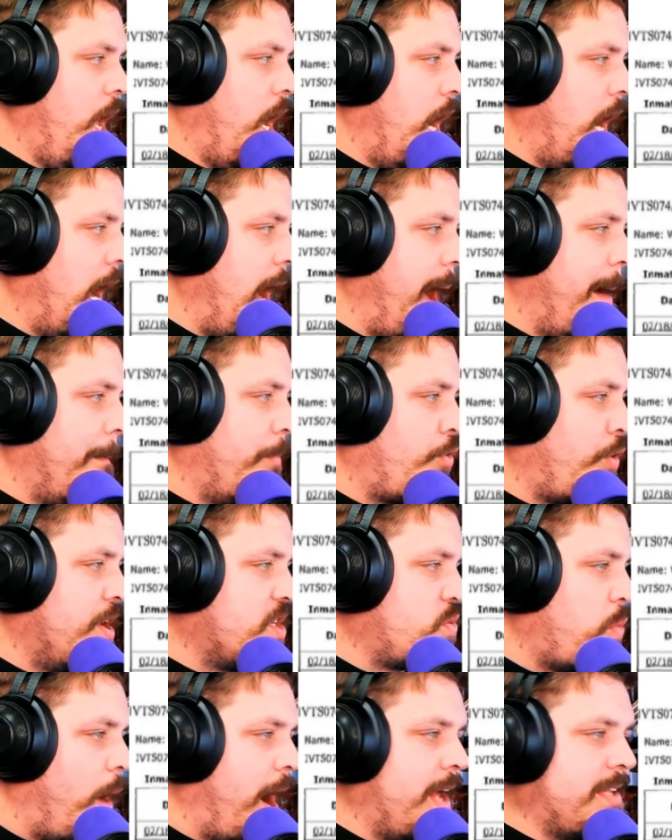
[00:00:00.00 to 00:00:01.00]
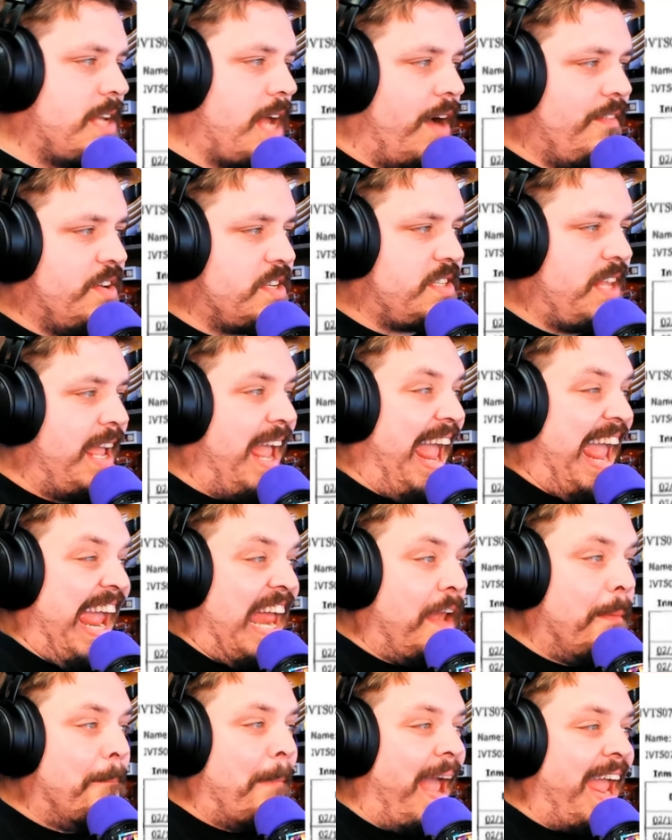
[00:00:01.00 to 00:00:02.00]
Um, Chris Watts, obviously,
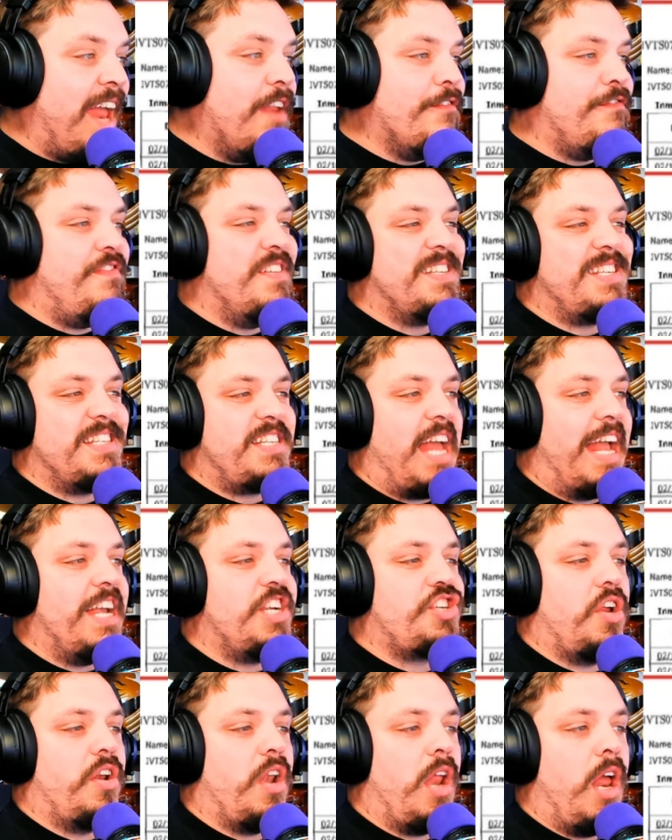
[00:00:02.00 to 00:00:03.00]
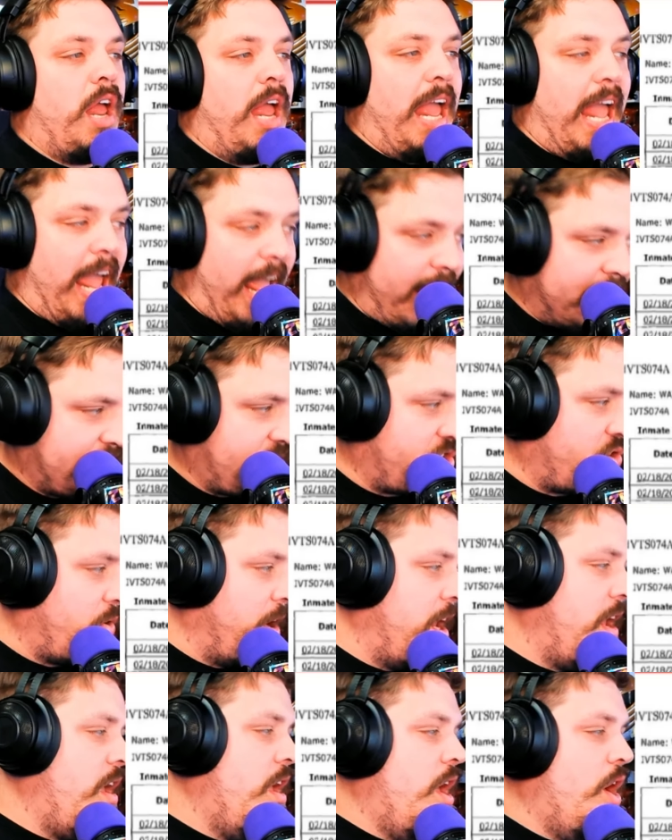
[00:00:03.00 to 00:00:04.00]
inmate visitation
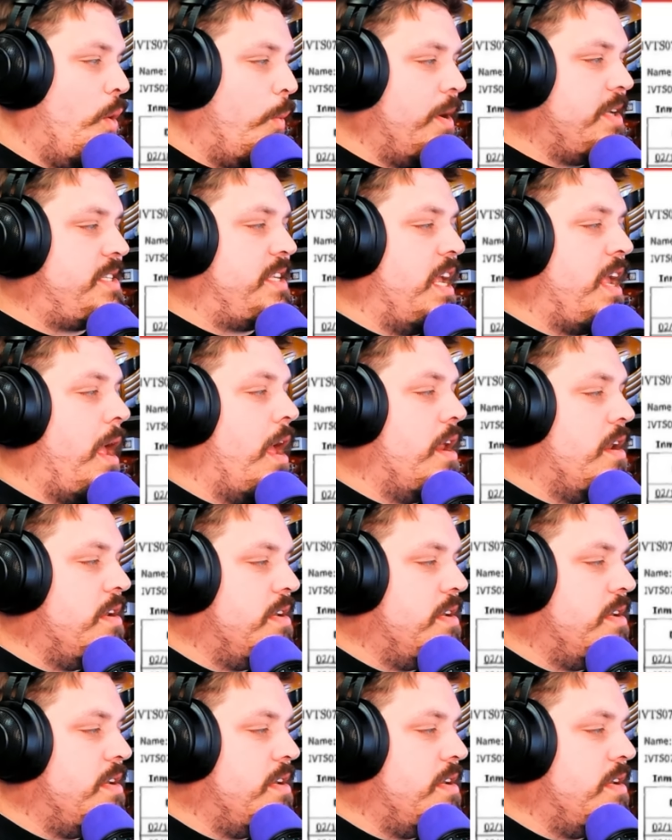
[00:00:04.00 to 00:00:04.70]
history. We see